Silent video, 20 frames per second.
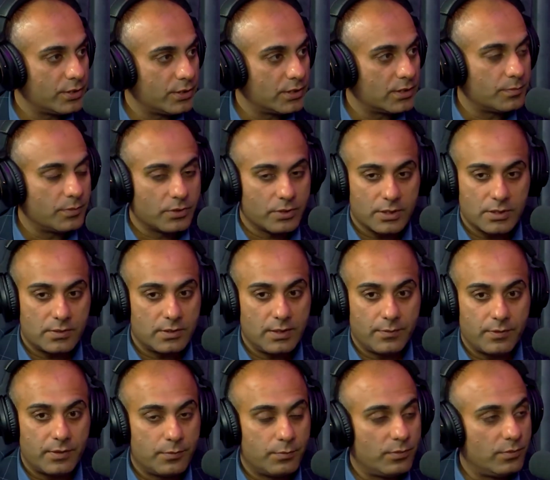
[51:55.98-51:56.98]
because they
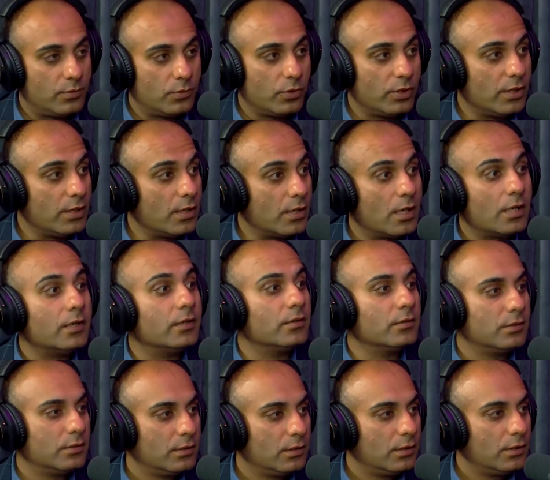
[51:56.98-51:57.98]
were doing none.
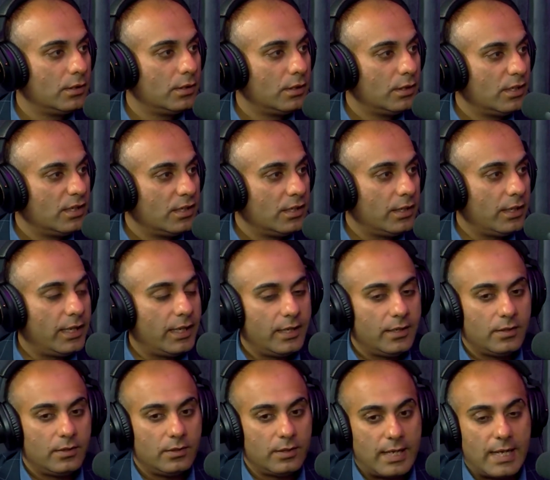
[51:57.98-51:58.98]

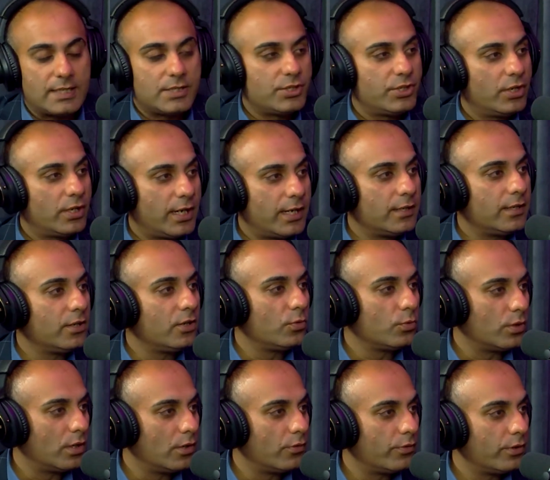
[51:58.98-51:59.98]
And last year I did
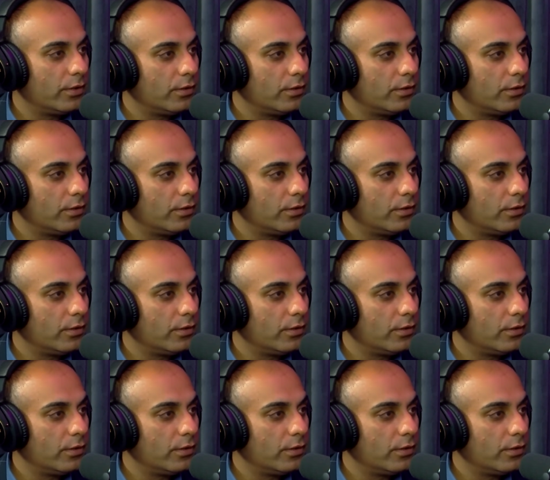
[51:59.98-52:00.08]
200.